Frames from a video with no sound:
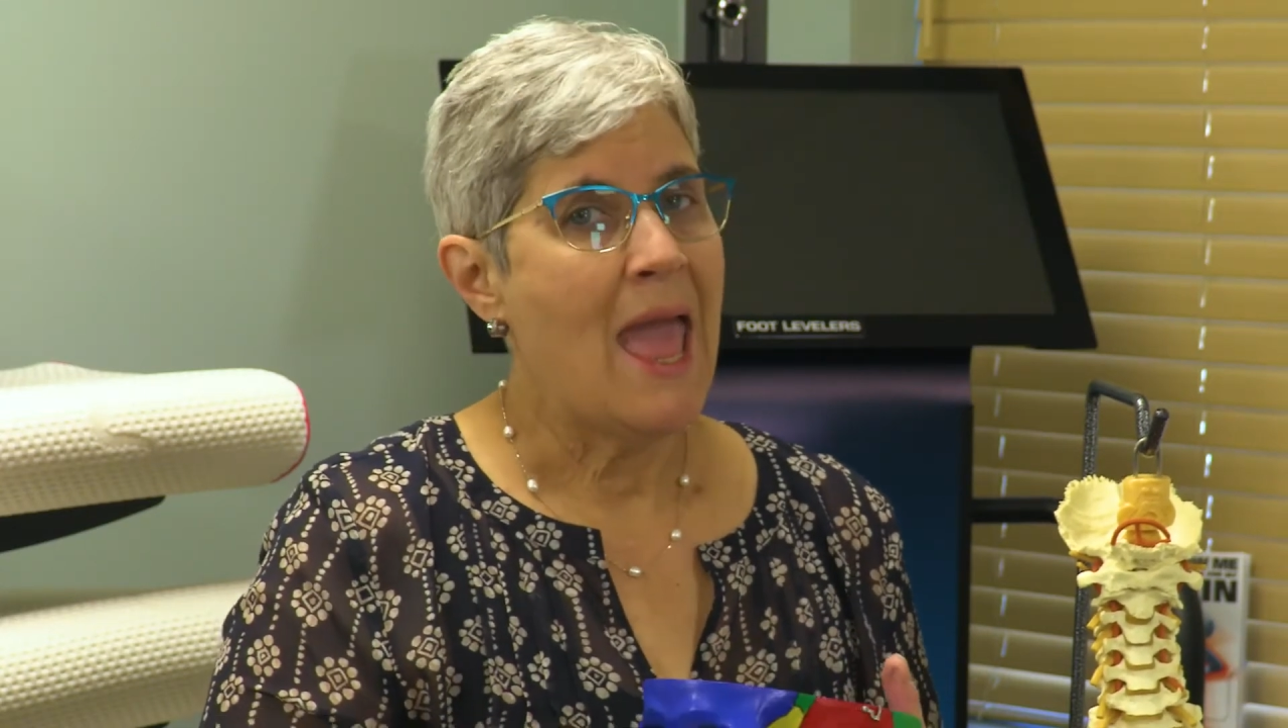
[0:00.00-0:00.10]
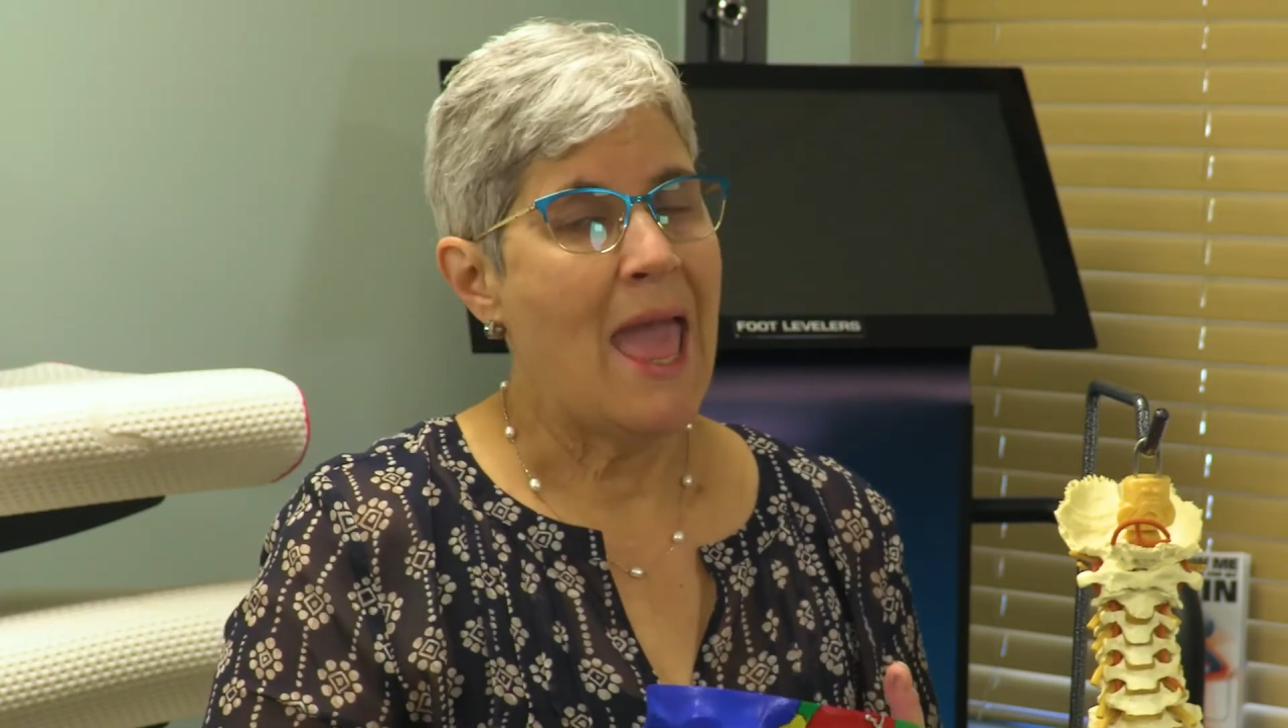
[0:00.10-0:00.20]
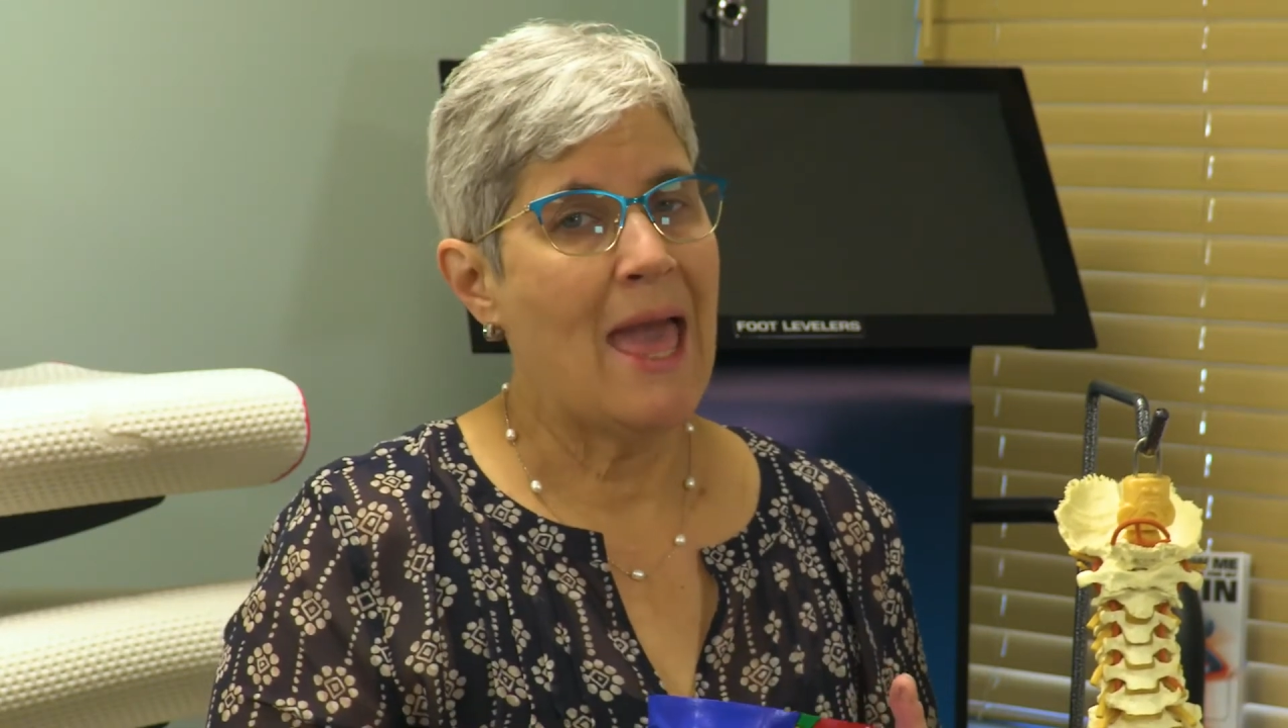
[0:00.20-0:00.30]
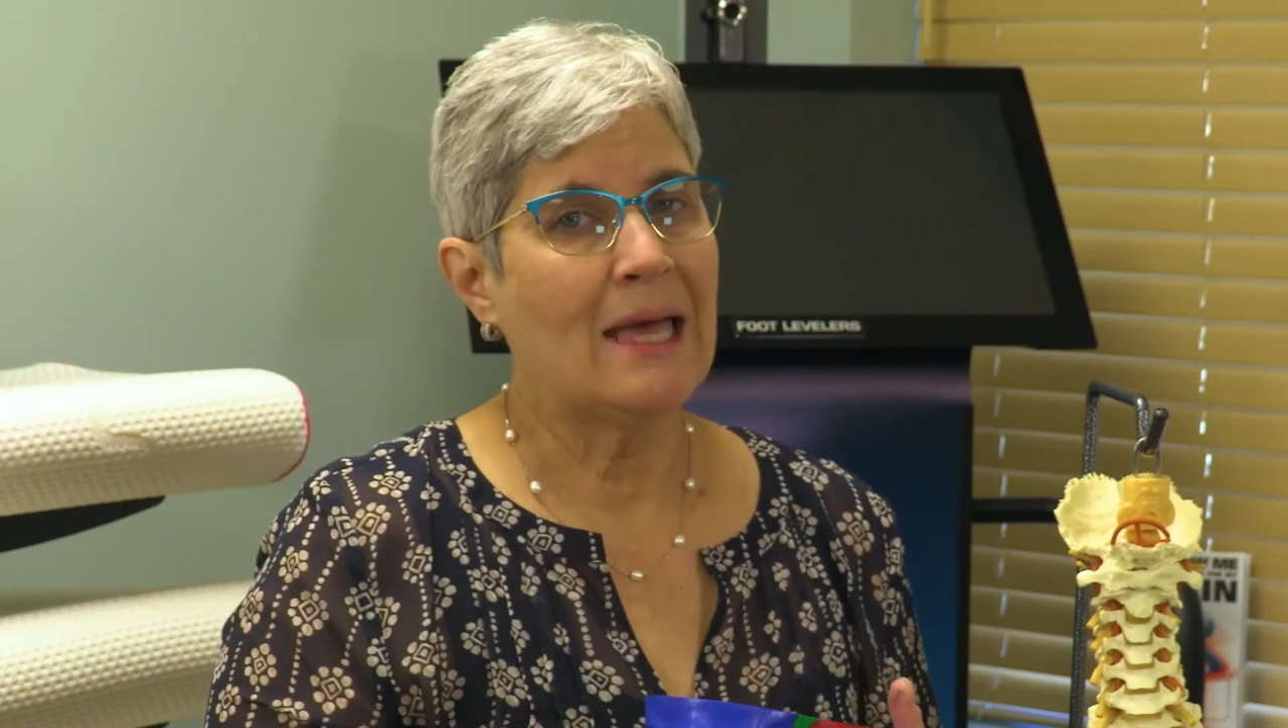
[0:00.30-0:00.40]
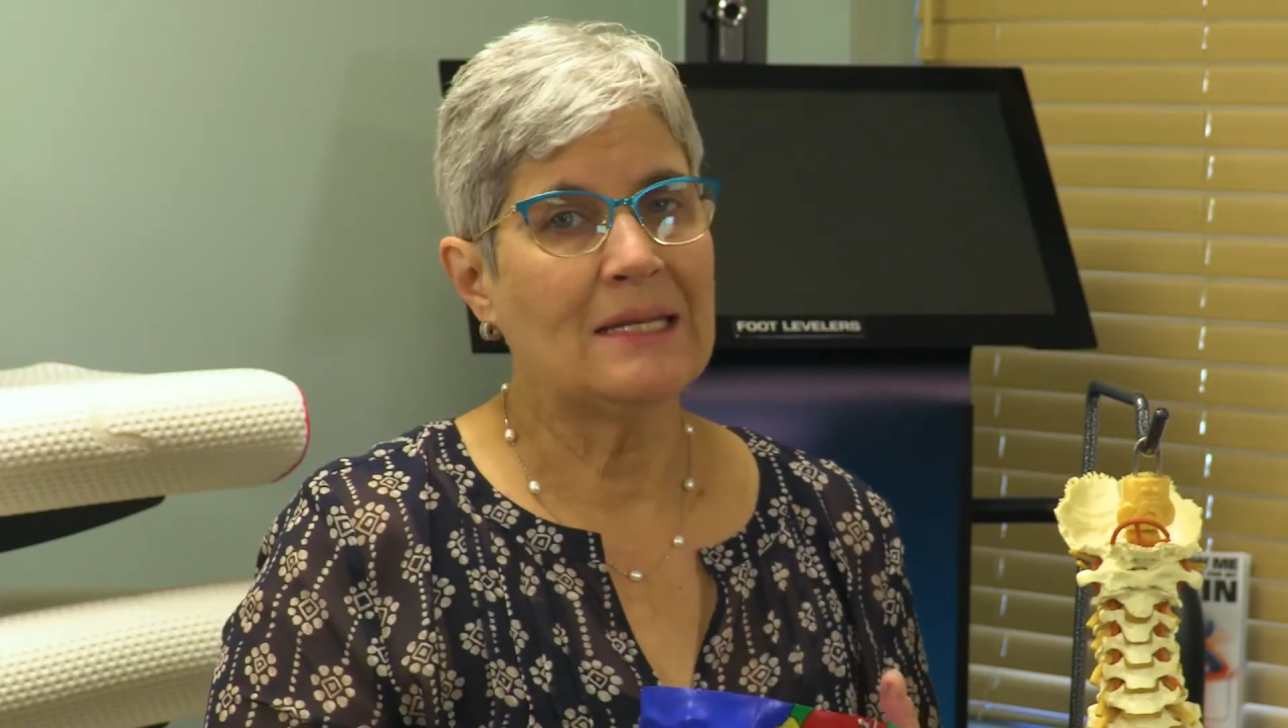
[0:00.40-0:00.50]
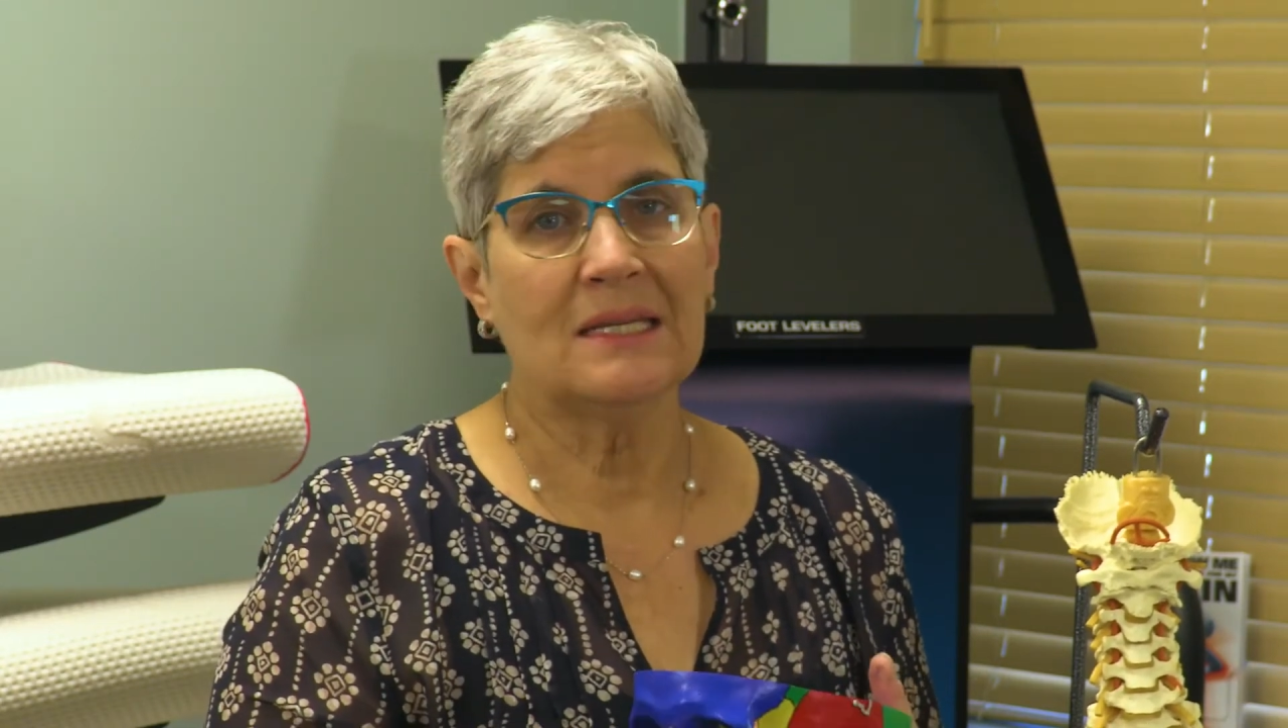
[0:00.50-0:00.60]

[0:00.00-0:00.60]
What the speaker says: and